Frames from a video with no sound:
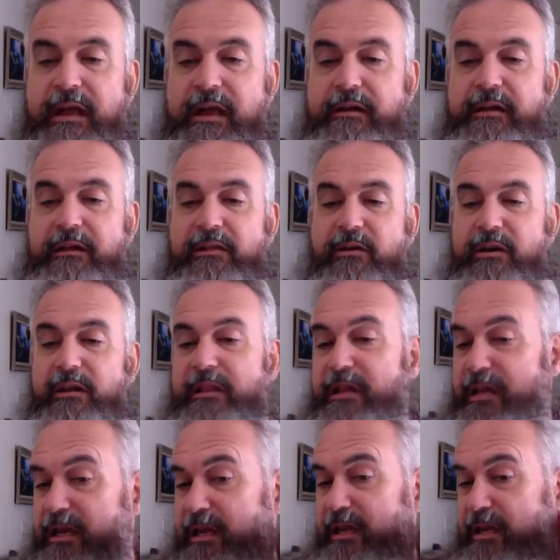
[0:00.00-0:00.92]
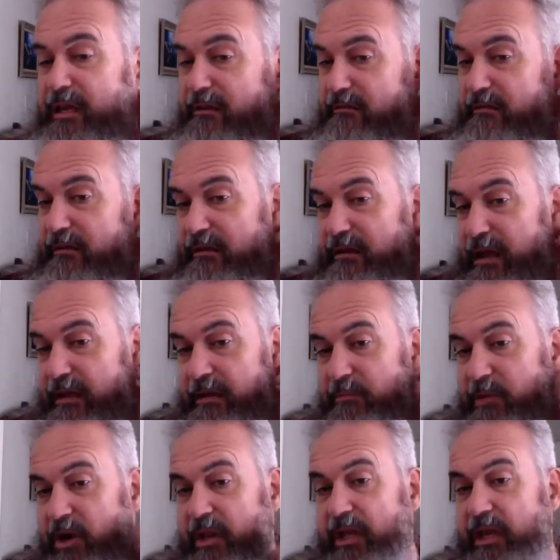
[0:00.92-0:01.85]
Howdy, Laura Lee.
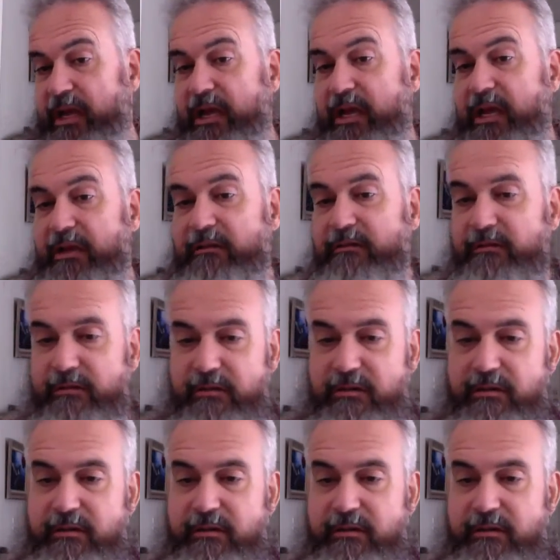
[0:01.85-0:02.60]
Howdy, Marla.